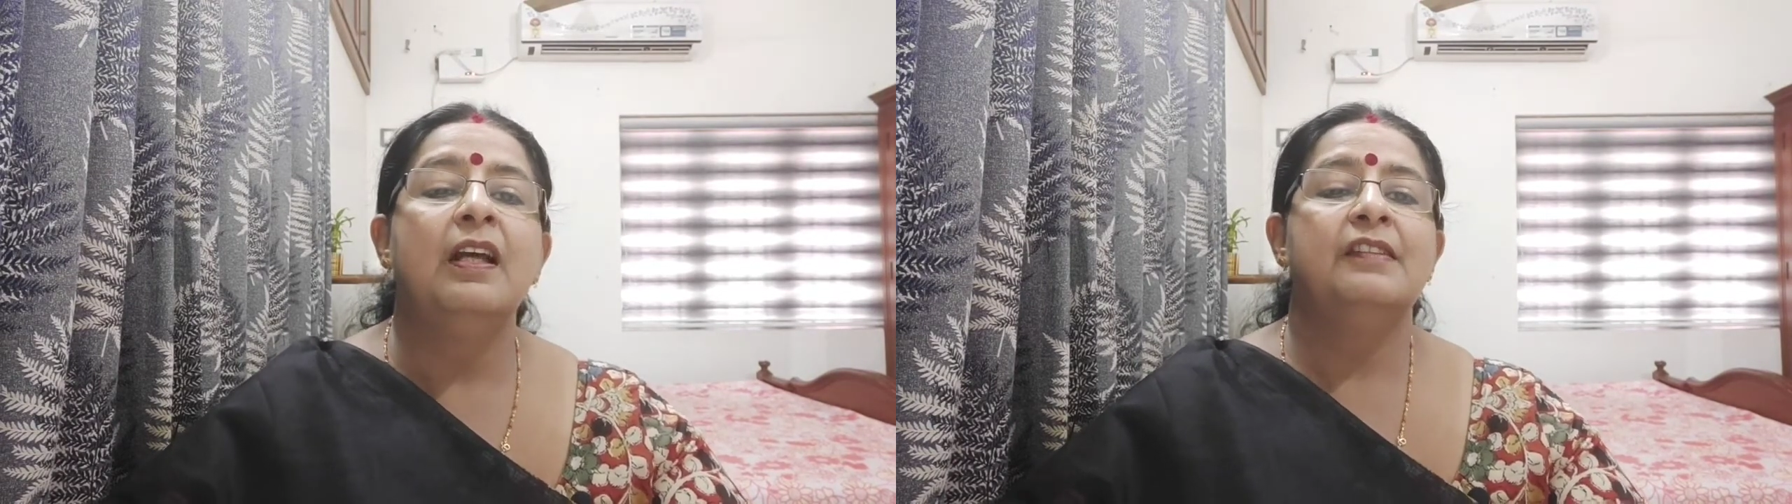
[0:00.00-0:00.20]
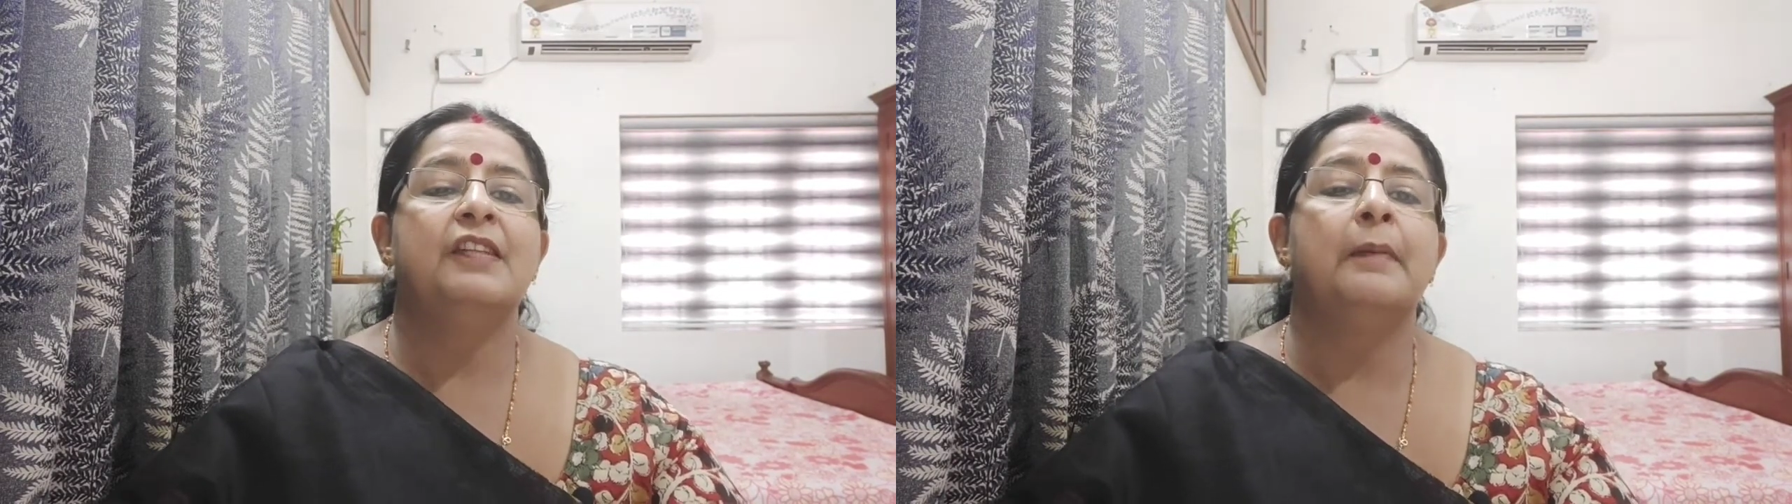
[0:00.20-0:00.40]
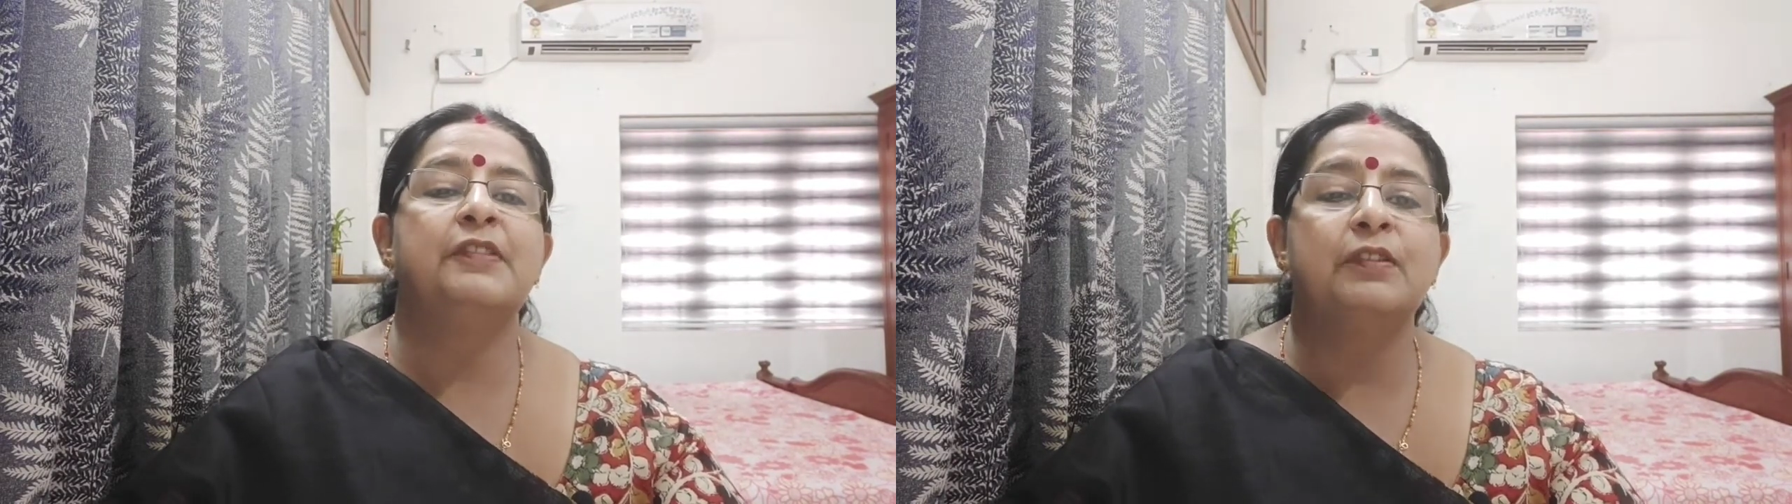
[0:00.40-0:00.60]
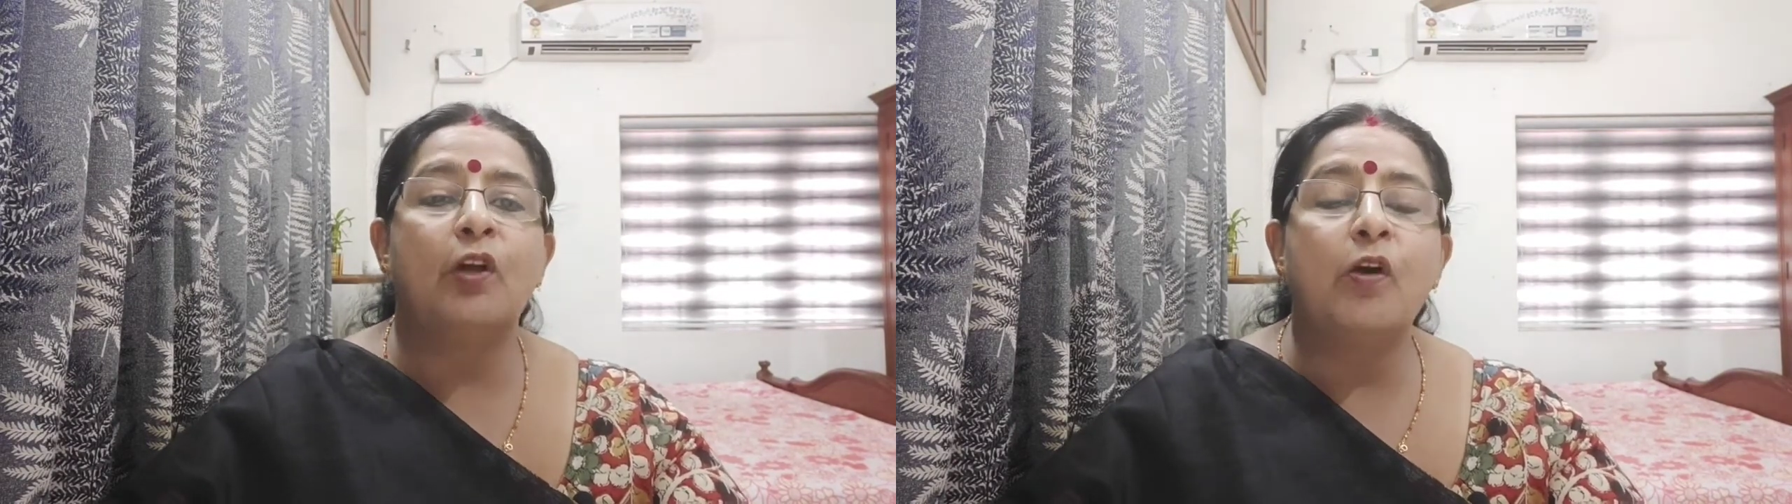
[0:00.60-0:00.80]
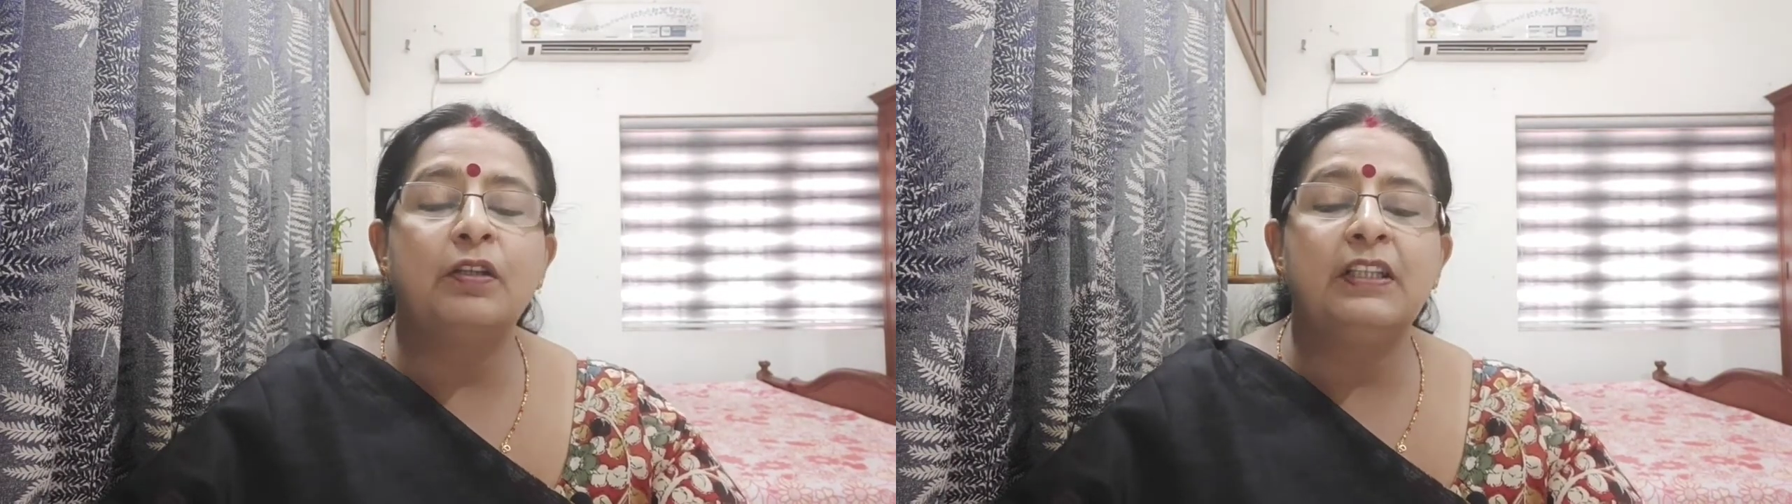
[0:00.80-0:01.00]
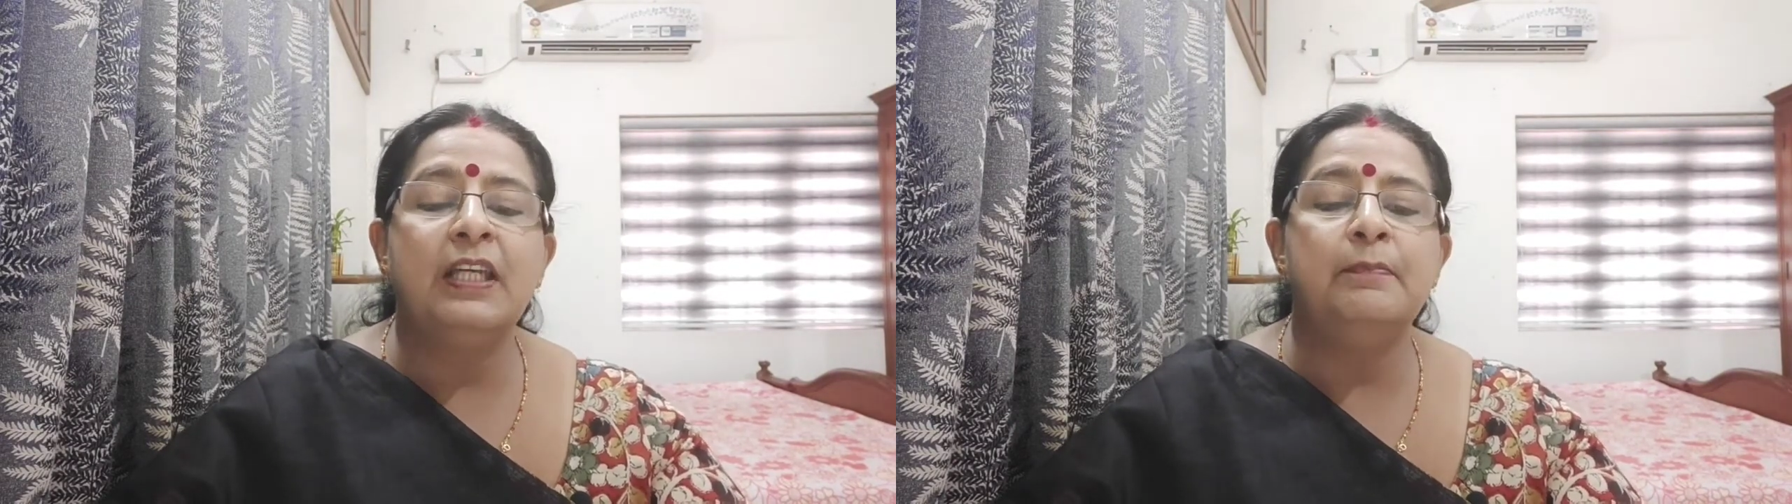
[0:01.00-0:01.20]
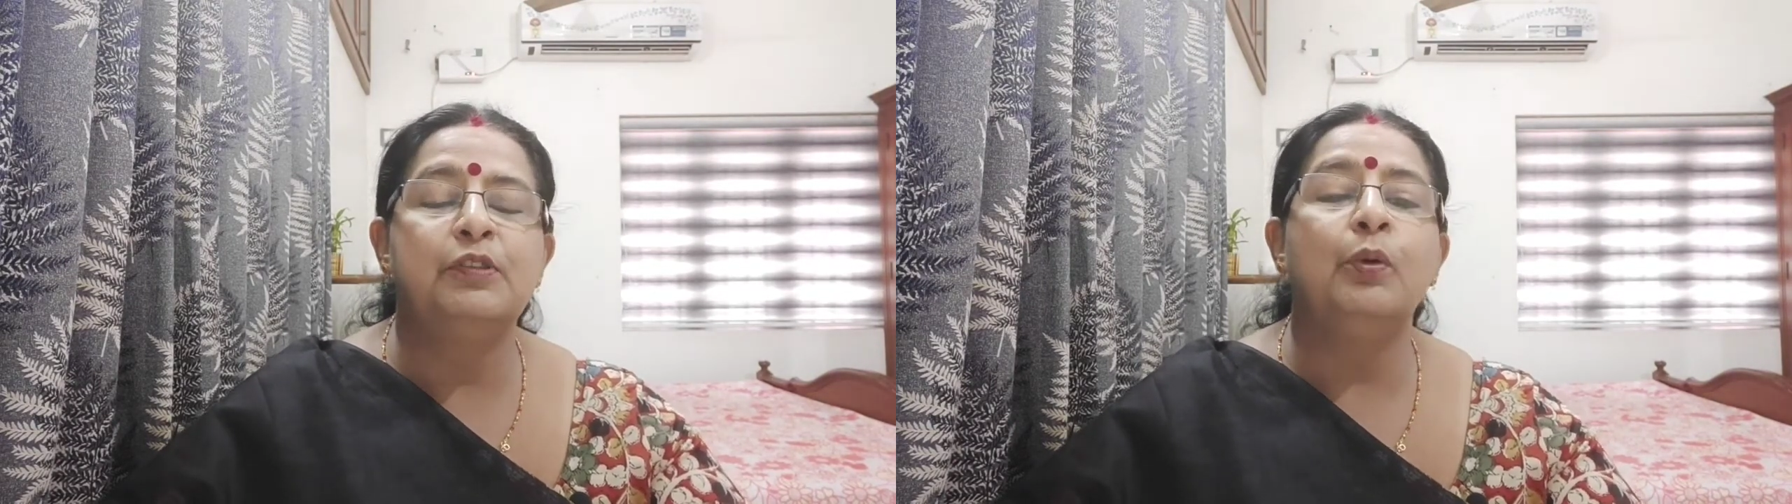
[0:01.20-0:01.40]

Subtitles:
some stock themes